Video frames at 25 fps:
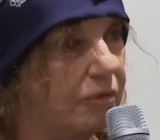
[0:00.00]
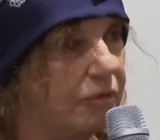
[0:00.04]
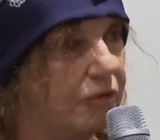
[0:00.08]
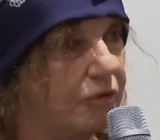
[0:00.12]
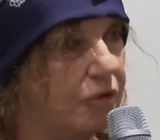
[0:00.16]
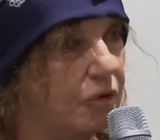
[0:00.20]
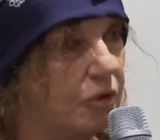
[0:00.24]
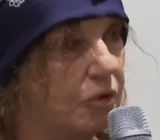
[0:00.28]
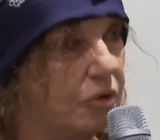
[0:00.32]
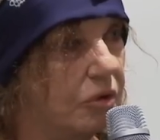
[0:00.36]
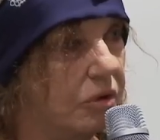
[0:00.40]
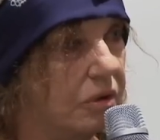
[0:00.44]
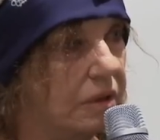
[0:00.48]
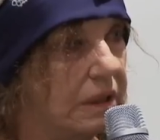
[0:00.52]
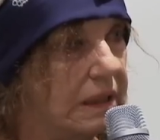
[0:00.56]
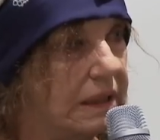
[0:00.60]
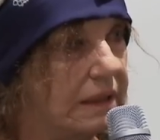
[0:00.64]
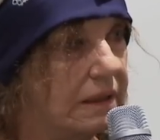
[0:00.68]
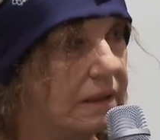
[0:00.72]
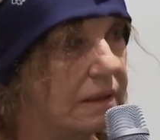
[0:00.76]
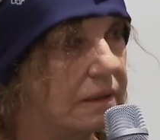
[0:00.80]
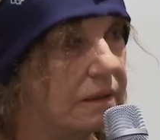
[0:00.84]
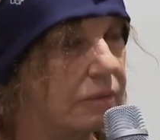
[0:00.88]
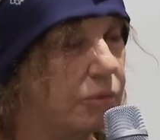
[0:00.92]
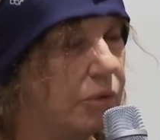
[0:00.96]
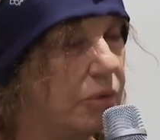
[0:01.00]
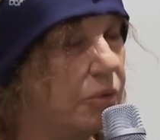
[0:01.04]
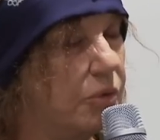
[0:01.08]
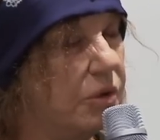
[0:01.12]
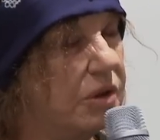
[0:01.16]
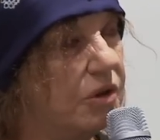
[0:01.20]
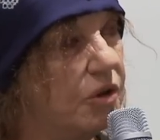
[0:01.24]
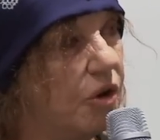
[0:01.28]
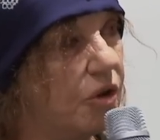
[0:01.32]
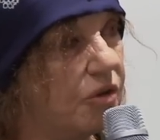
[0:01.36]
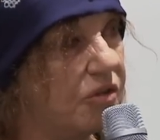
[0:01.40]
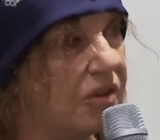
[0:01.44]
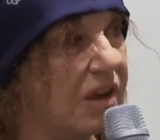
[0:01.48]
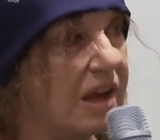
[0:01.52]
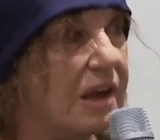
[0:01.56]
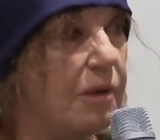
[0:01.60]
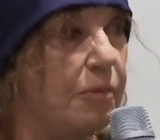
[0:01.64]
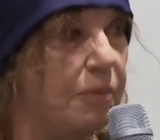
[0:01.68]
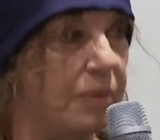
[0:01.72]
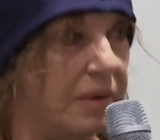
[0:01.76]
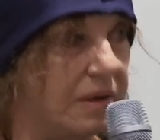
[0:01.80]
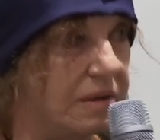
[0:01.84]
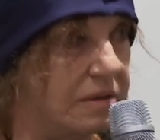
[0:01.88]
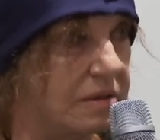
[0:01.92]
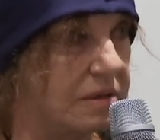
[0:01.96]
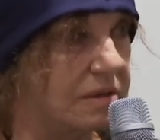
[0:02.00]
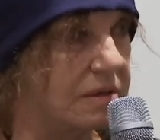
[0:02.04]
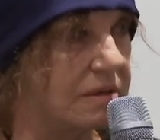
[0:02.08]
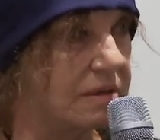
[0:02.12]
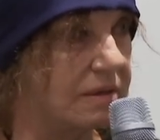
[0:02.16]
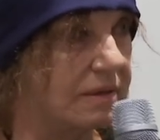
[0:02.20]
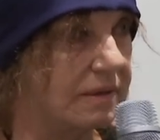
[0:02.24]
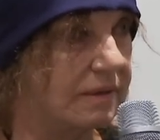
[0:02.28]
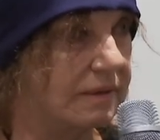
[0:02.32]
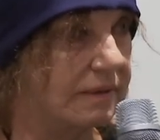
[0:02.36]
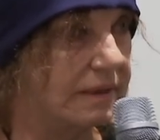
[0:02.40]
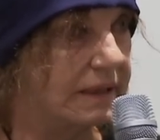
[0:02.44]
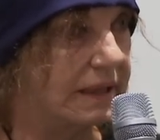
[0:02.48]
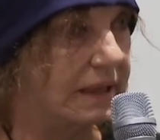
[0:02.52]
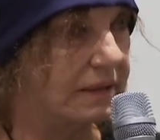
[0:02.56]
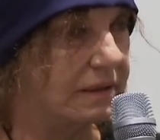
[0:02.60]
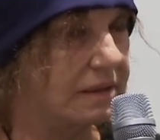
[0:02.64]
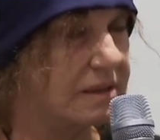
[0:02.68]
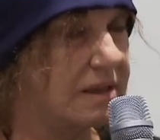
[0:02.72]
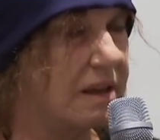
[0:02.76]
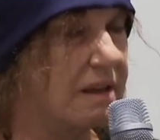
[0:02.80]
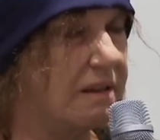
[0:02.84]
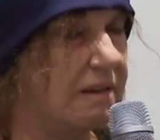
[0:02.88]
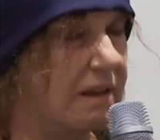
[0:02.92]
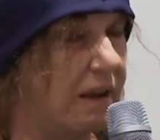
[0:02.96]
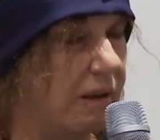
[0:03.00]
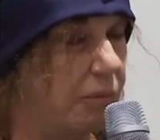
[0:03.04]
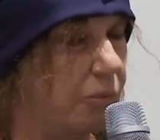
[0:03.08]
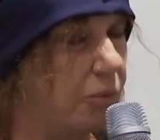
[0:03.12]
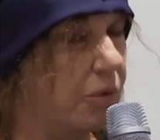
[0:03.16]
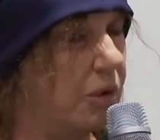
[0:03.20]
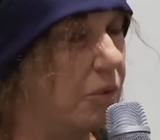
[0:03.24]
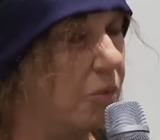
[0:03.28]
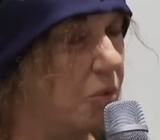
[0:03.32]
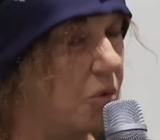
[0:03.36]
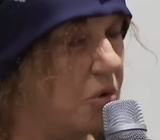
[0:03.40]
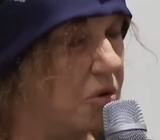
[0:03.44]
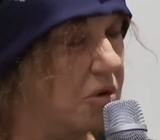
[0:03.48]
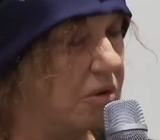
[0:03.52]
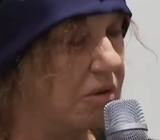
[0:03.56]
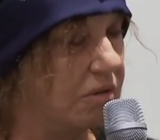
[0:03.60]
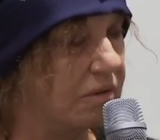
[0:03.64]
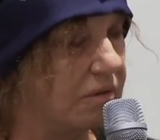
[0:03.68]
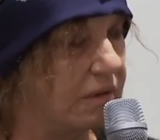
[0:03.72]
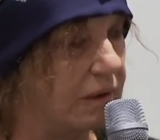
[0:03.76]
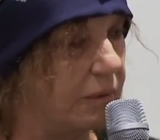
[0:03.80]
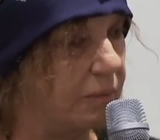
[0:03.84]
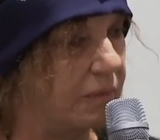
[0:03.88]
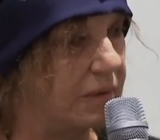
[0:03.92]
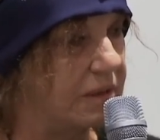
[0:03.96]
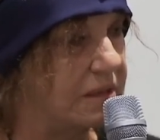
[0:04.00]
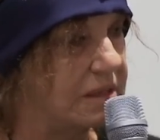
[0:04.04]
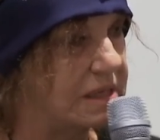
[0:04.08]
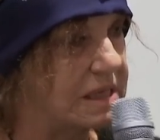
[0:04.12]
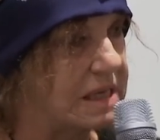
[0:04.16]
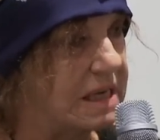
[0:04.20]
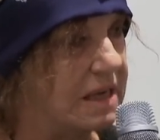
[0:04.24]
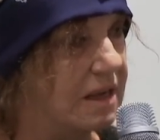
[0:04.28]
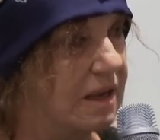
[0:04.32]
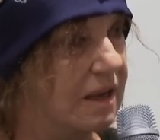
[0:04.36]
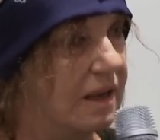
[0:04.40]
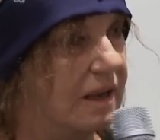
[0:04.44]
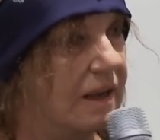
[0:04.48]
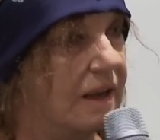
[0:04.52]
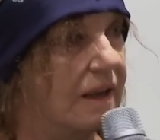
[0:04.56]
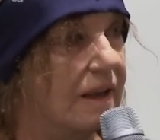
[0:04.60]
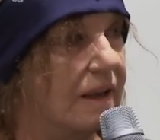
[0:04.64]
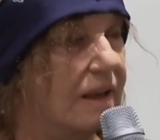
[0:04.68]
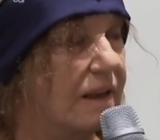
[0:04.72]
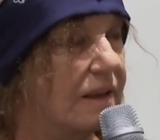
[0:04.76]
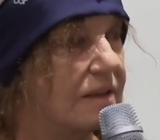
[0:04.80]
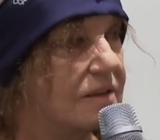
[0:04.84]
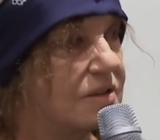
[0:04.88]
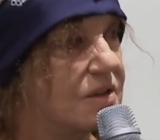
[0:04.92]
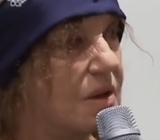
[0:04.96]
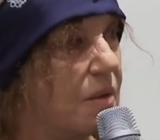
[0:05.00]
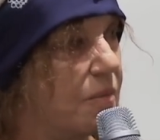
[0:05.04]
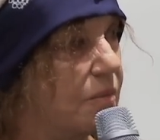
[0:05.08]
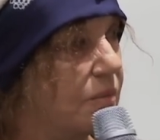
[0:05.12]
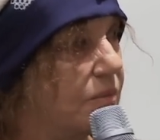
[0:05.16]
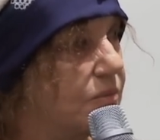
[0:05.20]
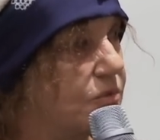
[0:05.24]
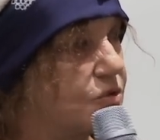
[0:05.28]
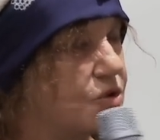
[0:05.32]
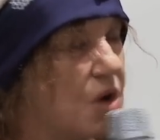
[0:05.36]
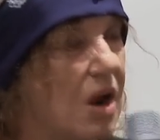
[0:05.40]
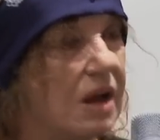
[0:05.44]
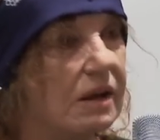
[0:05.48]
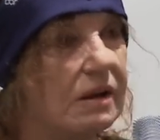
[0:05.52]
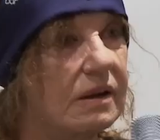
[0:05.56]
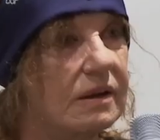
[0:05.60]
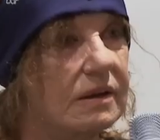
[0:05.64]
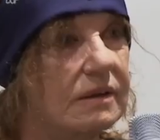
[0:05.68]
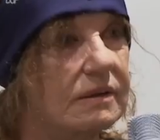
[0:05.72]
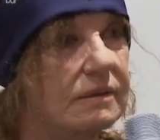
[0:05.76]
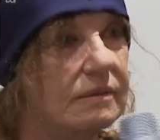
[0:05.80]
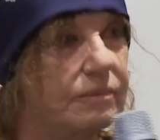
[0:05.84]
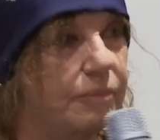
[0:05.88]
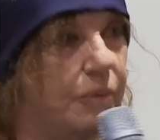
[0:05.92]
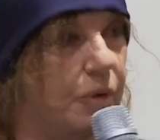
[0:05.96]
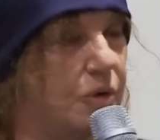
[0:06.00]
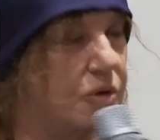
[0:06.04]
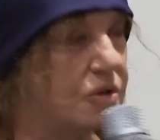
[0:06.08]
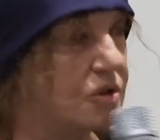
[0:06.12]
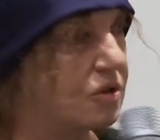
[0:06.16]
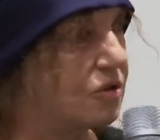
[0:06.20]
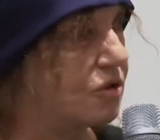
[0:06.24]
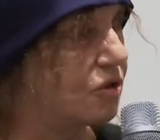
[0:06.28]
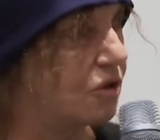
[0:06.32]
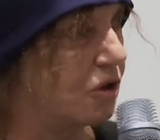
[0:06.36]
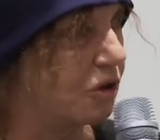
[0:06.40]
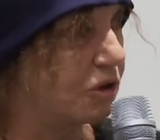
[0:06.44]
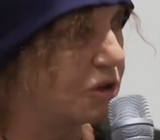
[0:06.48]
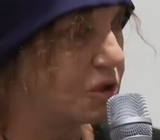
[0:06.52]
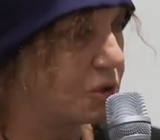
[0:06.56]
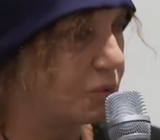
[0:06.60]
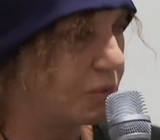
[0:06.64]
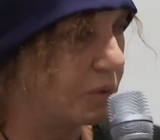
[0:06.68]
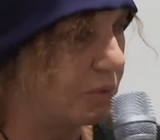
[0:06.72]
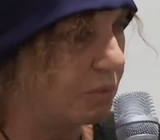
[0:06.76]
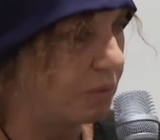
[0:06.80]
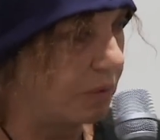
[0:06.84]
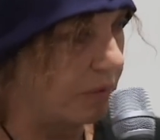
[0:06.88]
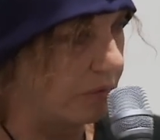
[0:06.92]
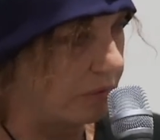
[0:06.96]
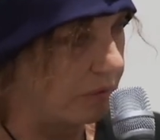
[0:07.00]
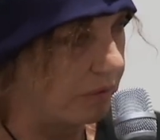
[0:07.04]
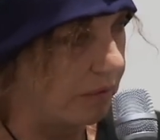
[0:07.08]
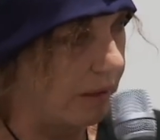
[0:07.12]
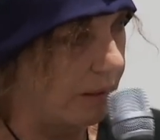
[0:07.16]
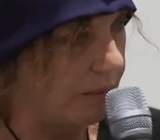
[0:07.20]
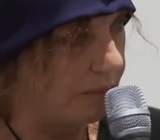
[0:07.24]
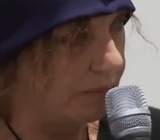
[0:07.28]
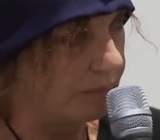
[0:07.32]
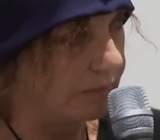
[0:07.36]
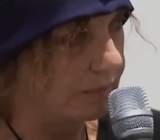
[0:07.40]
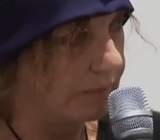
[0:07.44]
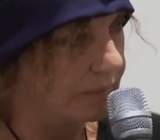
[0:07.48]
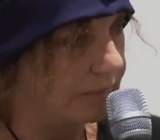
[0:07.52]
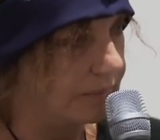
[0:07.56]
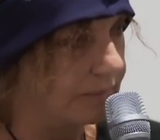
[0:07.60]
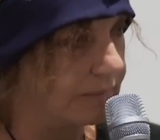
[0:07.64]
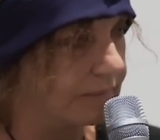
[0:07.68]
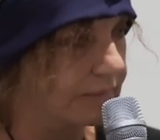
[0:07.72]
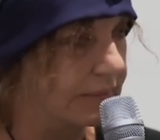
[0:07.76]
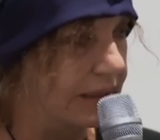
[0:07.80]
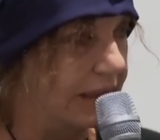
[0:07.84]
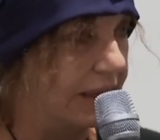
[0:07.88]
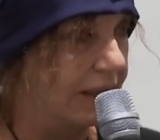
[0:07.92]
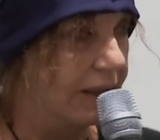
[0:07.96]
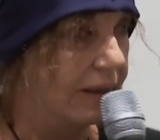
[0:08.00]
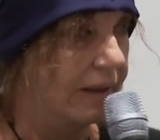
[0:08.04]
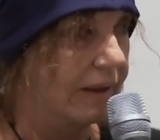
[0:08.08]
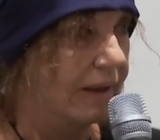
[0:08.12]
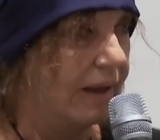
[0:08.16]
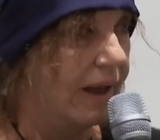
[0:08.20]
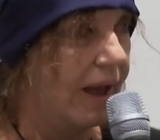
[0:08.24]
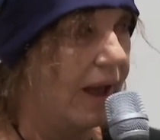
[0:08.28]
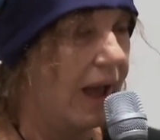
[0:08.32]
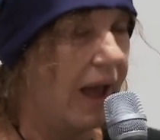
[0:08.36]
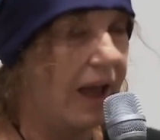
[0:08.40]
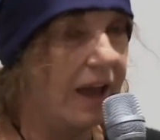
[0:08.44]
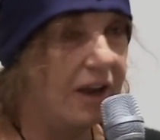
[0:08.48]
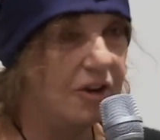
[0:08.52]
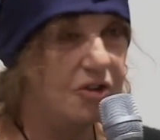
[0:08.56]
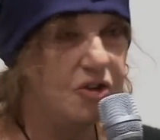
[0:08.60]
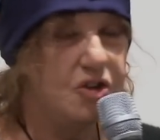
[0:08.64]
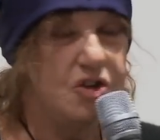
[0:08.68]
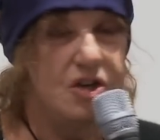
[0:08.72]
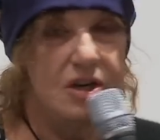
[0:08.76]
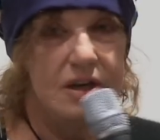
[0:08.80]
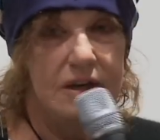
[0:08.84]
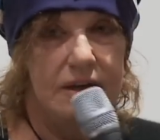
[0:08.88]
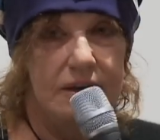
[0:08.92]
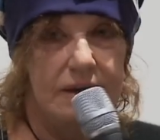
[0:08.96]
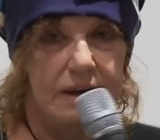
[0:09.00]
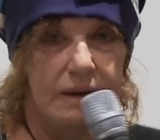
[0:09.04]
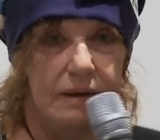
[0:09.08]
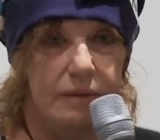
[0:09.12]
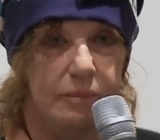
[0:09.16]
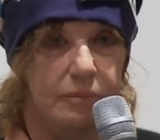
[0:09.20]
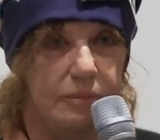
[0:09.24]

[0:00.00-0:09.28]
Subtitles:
before. We were not hippies, I'll tell you that, we were not hippies. Some drug person told us we were aging